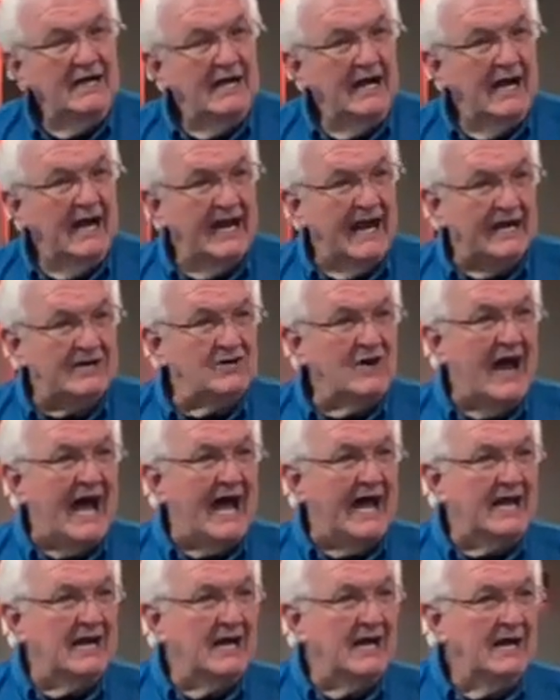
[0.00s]
And I
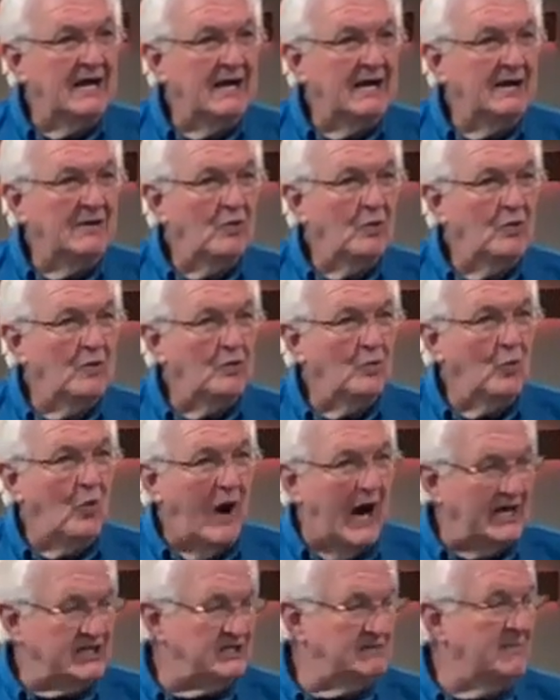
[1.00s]
tried to
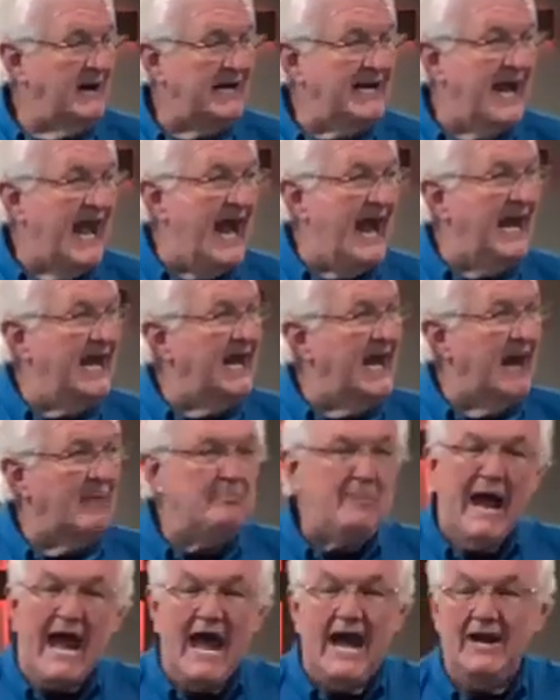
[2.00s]
watch my daddy, and I
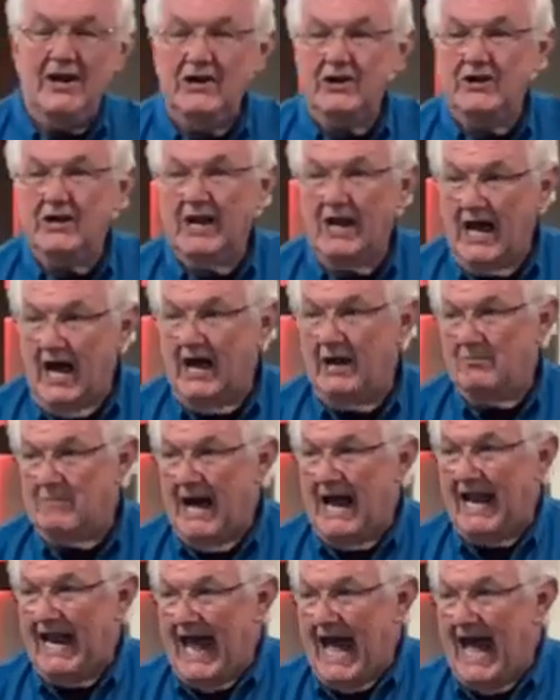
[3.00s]
patterned a lot of
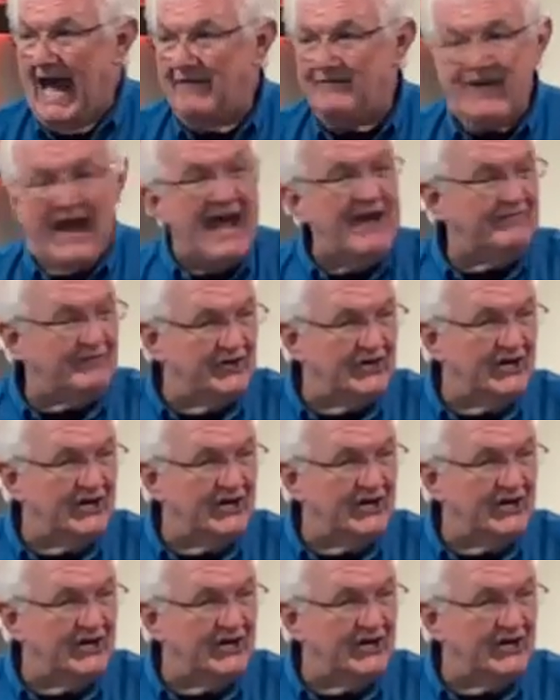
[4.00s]
my life after